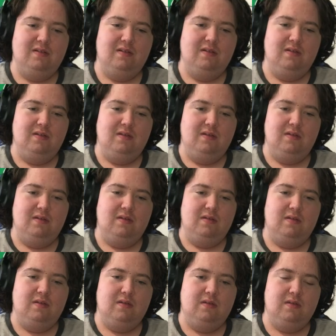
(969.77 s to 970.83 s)
At the end of
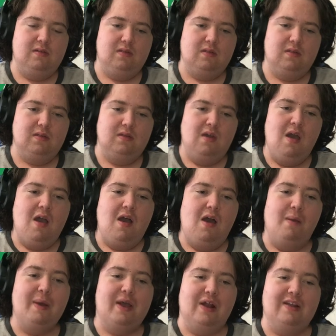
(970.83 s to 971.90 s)
this hall, we'll all...
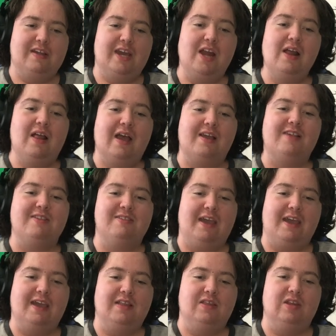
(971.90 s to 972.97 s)
Oh my god, is he gonna like
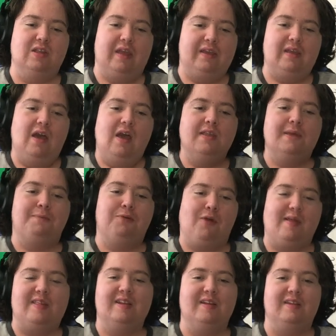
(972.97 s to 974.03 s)
sneak into like the
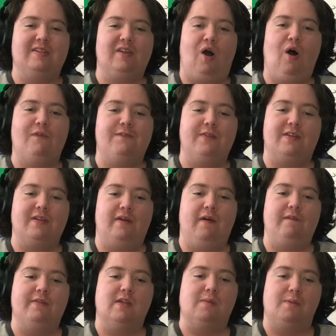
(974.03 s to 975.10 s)
president's office
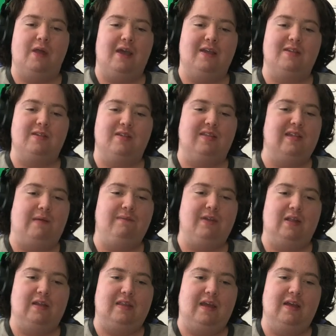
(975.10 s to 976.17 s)
of this place or something
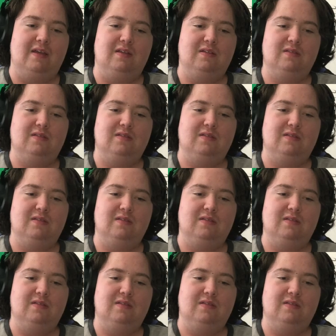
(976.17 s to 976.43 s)
like that?